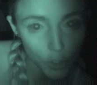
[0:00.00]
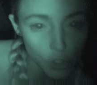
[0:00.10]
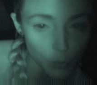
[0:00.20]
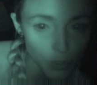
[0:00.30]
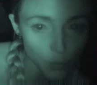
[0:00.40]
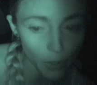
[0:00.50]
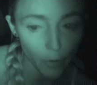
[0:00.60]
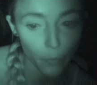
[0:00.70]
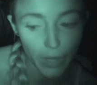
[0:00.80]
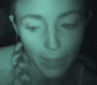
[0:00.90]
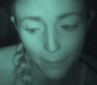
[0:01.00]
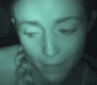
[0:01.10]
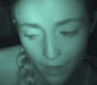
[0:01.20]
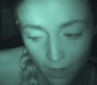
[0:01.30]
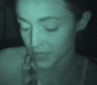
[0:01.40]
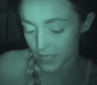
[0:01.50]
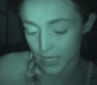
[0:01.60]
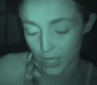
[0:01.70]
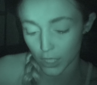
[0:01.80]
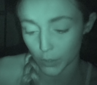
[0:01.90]
Should we do a cream? This is
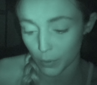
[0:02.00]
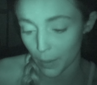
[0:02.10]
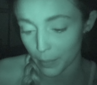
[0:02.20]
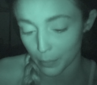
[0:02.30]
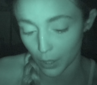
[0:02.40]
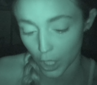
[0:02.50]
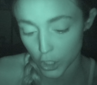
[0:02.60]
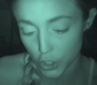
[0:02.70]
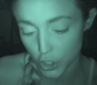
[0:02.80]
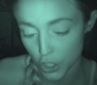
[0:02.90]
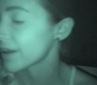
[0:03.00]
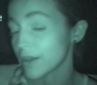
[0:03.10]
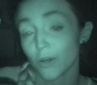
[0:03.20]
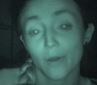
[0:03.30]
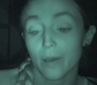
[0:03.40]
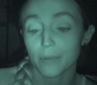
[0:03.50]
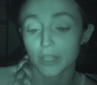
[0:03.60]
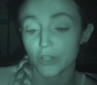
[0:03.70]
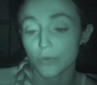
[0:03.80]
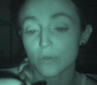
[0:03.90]
a ColourPop blush. Okay, you know what? I'm gonna
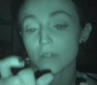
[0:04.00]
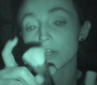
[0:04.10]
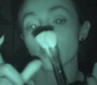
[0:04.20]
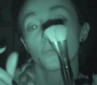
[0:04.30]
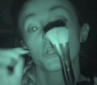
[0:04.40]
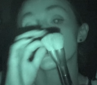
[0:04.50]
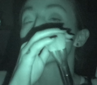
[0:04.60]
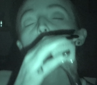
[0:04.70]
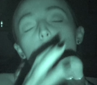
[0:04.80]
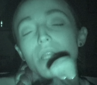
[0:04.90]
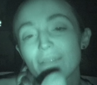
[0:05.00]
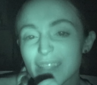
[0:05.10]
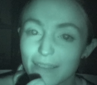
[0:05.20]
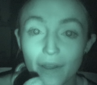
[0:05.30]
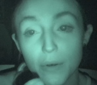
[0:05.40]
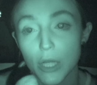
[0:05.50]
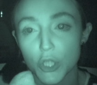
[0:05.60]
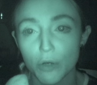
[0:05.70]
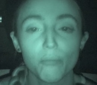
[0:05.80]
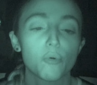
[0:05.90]
use an original Love is the
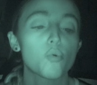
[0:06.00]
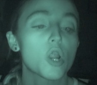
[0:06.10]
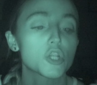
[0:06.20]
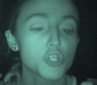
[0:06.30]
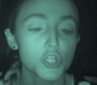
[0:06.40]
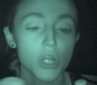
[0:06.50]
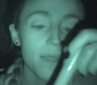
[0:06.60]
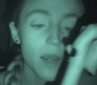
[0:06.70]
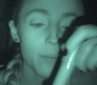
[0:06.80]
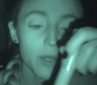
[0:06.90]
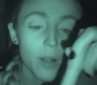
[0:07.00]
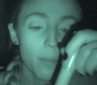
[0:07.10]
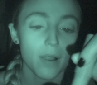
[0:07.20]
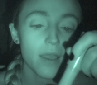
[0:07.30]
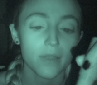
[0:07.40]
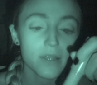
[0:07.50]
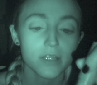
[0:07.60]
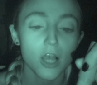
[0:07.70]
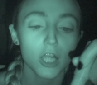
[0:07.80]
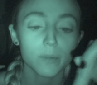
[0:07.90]
Foundation brush. And then I'm gonna apply this
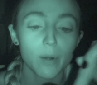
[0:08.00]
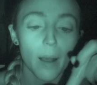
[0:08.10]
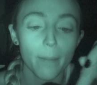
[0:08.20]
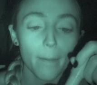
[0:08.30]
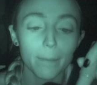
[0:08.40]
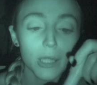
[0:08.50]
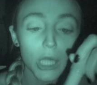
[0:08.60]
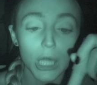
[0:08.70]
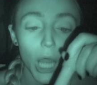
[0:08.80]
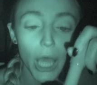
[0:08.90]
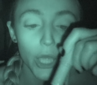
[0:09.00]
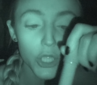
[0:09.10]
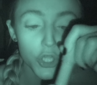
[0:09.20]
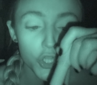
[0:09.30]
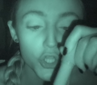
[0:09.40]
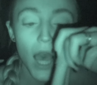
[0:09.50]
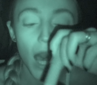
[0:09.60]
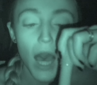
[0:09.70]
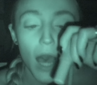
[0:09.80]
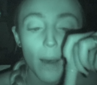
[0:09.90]
ColourPop blush.
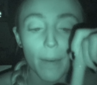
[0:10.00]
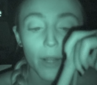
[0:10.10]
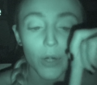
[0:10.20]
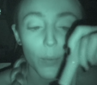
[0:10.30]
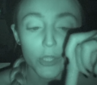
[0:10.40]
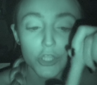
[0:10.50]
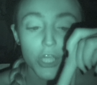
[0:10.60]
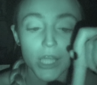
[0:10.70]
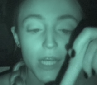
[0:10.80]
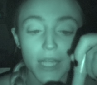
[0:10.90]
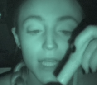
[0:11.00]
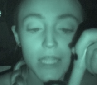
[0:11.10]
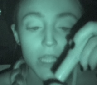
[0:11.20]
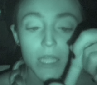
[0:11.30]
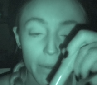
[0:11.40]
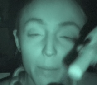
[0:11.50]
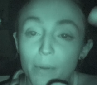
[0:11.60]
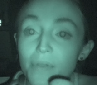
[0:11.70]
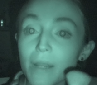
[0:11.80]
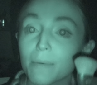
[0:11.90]
Um, I don't know what shade it is, but I'll
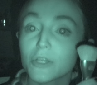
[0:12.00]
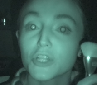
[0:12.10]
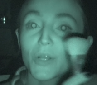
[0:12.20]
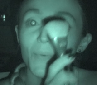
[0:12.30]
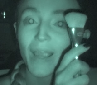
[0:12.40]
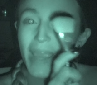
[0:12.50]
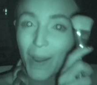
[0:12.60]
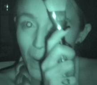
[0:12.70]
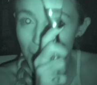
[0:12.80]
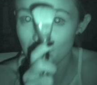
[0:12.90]
put the name of the shade right here.